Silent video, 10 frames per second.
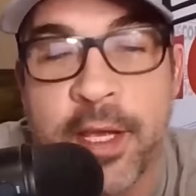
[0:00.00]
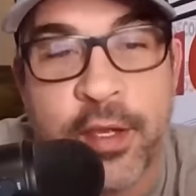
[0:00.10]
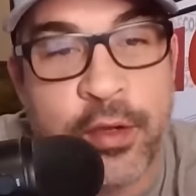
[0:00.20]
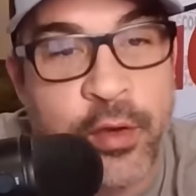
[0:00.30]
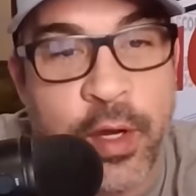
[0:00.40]
get
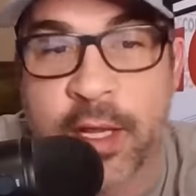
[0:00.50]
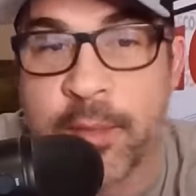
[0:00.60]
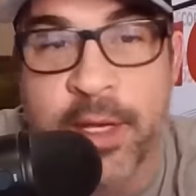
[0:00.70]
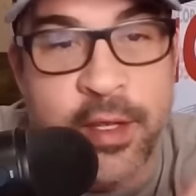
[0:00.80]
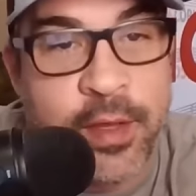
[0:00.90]
you a drink. Let
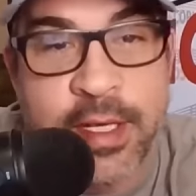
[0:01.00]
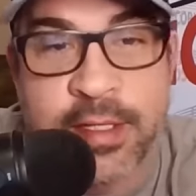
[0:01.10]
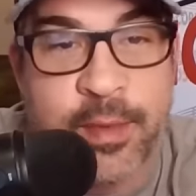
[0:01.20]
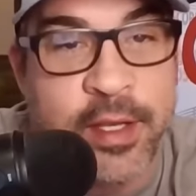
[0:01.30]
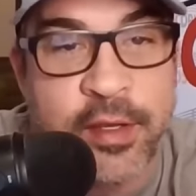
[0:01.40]
me get you this.
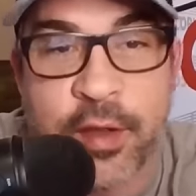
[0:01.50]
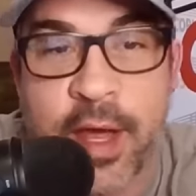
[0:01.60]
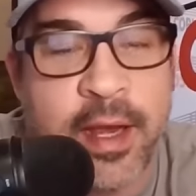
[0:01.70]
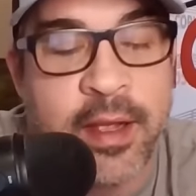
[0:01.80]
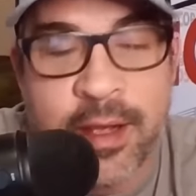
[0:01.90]
Let me get you
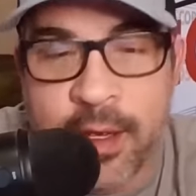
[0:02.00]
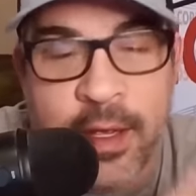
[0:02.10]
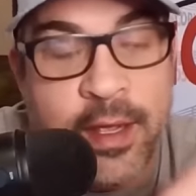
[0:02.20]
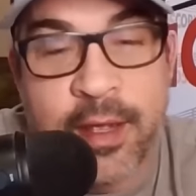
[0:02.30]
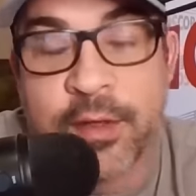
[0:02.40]
that.
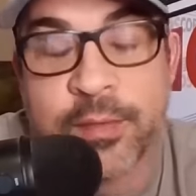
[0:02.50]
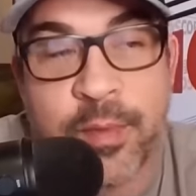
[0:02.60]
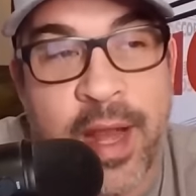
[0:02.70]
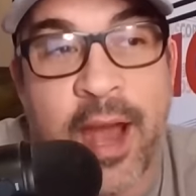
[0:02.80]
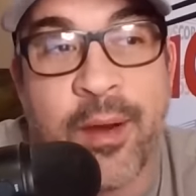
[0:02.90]
It was,
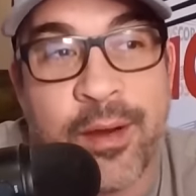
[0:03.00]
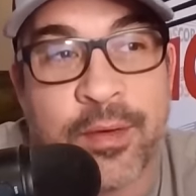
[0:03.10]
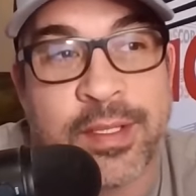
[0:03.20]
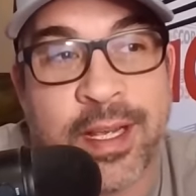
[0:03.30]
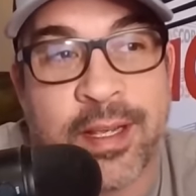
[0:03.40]
now I
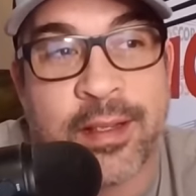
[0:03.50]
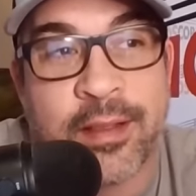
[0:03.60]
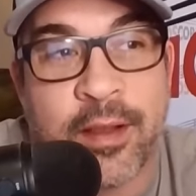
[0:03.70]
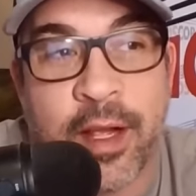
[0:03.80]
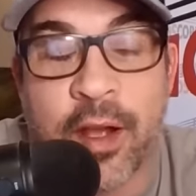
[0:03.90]
was like,
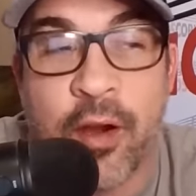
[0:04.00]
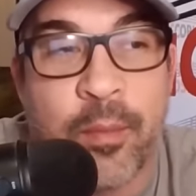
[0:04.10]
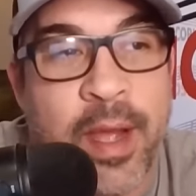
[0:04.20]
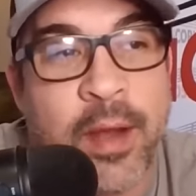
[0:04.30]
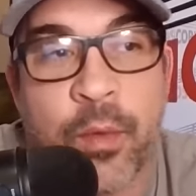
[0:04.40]
they're like, oh
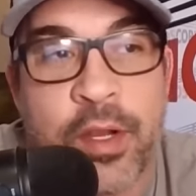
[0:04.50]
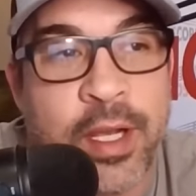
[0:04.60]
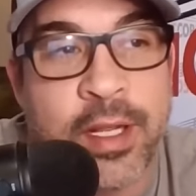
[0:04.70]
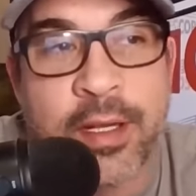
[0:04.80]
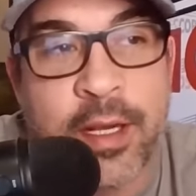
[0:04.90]
man, when are you
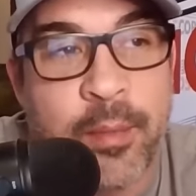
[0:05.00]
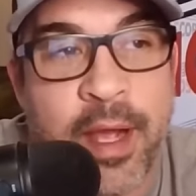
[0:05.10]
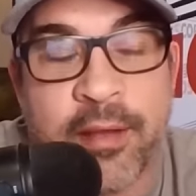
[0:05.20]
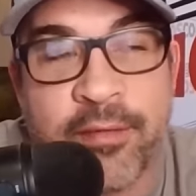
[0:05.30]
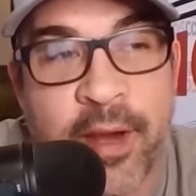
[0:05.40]
going to come
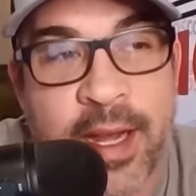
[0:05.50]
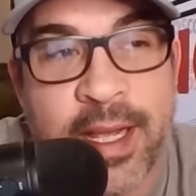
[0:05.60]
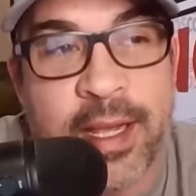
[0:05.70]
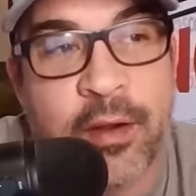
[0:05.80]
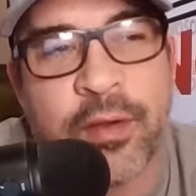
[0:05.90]
back and fight
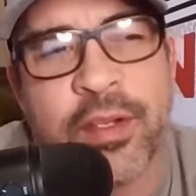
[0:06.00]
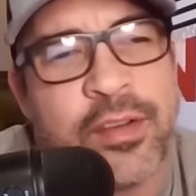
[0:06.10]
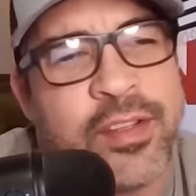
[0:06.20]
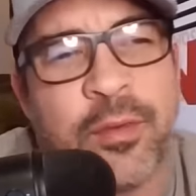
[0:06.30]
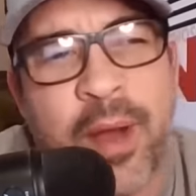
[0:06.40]
again? Oh, you're
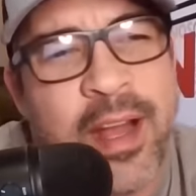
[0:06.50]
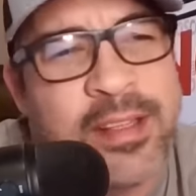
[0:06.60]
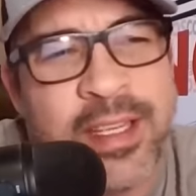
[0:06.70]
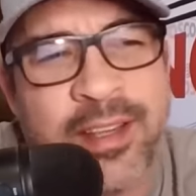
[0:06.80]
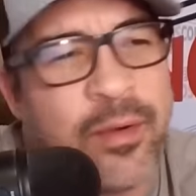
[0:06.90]
still
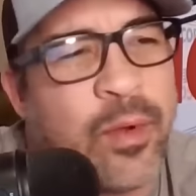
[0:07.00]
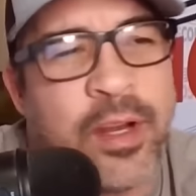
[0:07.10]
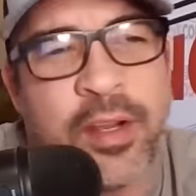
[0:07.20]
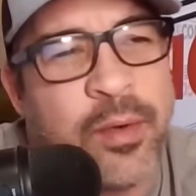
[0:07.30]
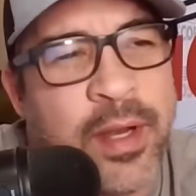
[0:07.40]
boxing, or what are
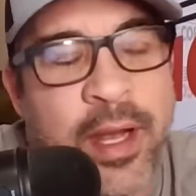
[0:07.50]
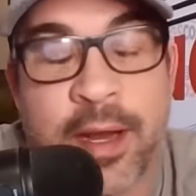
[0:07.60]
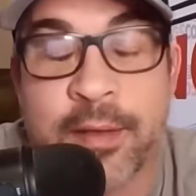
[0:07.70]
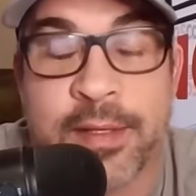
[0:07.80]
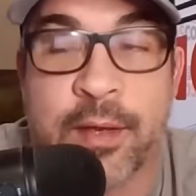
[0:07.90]
you doing now?
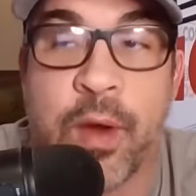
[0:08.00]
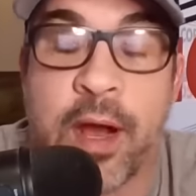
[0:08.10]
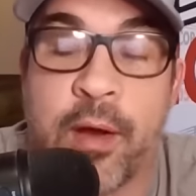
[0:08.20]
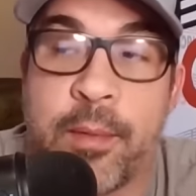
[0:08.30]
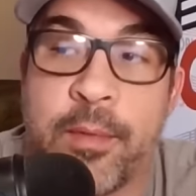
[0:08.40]
And I was like,
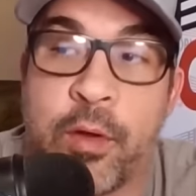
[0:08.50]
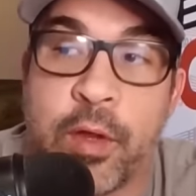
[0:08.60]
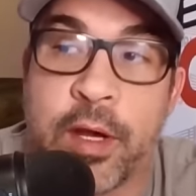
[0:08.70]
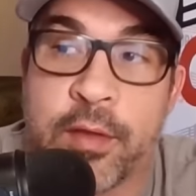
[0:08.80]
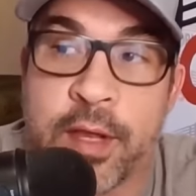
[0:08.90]
wow, I'm no
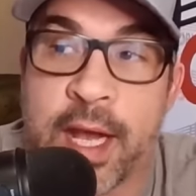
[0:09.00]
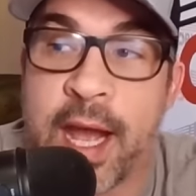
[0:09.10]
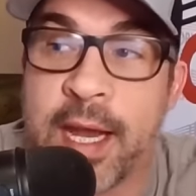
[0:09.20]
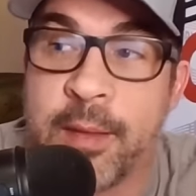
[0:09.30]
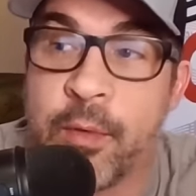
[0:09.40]
longer the
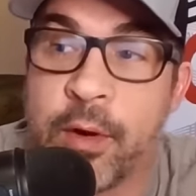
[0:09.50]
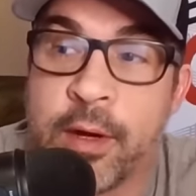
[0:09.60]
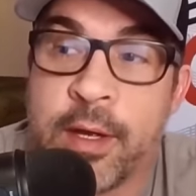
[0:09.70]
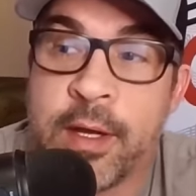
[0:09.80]
guy anymore.